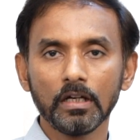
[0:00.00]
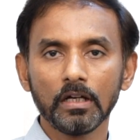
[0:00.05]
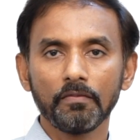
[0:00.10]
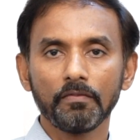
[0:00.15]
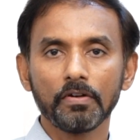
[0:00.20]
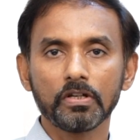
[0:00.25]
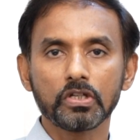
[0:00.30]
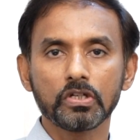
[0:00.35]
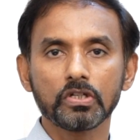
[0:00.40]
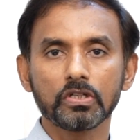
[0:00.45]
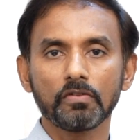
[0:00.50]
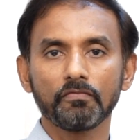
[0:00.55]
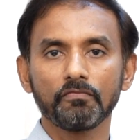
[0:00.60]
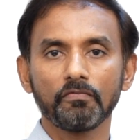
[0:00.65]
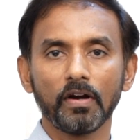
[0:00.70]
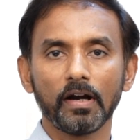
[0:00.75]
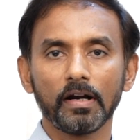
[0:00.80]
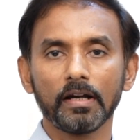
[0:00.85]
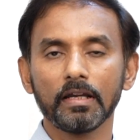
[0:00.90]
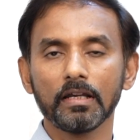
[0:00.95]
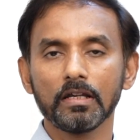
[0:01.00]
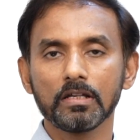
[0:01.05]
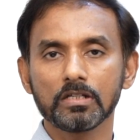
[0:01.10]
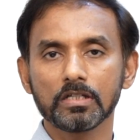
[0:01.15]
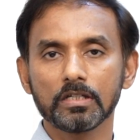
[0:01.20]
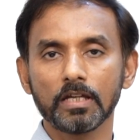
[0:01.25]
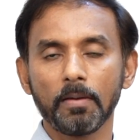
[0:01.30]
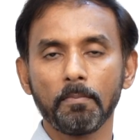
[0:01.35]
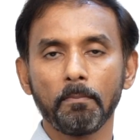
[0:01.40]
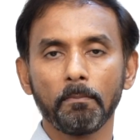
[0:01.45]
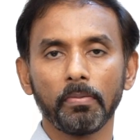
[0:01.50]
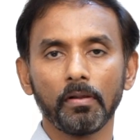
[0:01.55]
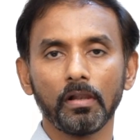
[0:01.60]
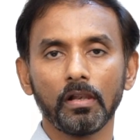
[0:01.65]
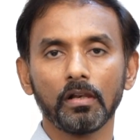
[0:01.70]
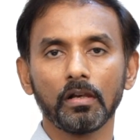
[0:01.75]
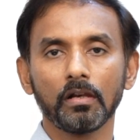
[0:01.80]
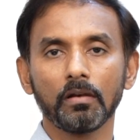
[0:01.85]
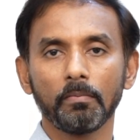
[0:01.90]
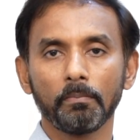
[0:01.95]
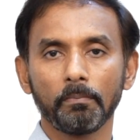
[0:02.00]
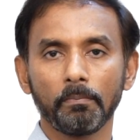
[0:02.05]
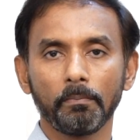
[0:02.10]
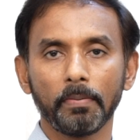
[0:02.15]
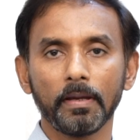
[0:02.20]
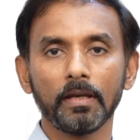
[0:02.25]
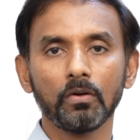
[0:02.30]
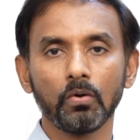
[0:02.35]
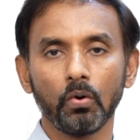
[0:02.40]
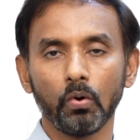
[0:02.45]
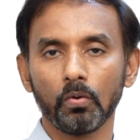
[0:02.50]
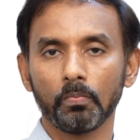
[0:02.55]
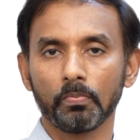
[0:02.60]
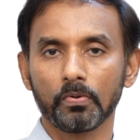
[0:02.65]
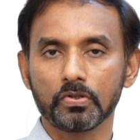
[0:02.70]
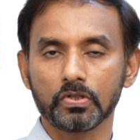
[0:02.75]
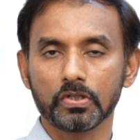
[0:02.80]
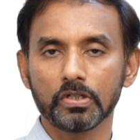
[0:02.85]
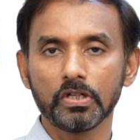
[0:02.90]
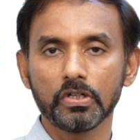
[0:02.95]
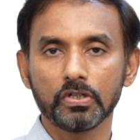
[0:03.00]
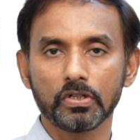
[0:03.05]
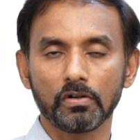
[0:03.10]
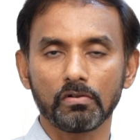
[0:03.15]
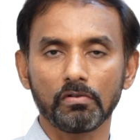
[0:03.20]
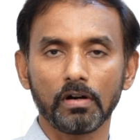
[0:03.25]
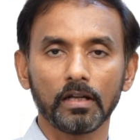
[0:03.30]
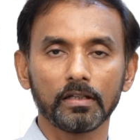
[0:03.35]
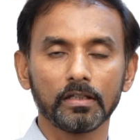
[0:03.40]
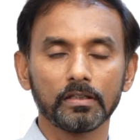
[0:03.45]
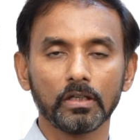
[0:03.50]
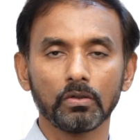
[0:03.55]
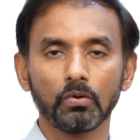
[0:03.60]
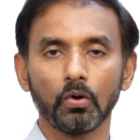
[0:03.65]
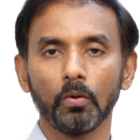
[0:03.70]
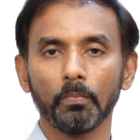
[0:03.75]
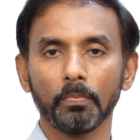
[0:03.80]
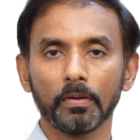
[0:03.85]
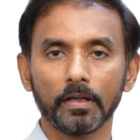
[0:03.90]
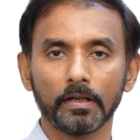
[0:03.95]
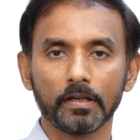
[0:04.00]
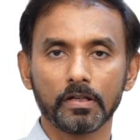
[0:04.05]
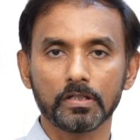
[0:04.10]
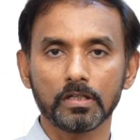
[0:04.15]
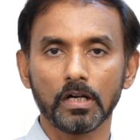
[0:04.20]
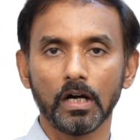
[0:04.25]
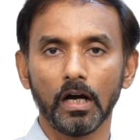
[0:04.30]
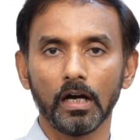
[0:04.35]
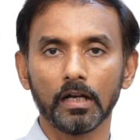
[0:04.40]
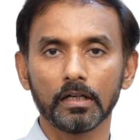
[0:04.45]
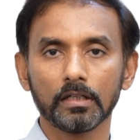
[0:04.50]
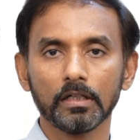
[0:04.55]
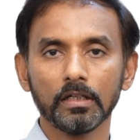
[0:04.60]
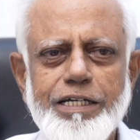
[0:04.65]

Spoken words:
which is a very simple pinhole procedure rather than opening his heart.